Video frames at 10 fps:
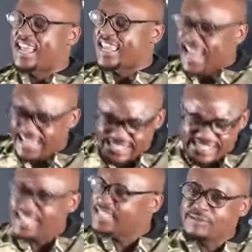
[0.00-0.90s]
I
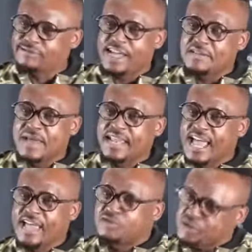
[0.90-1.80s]
identified my
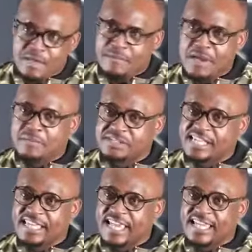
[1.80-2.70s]
life with my
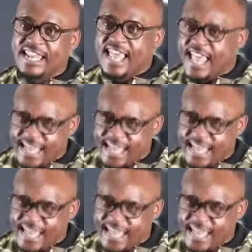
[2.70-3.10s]
purpose again.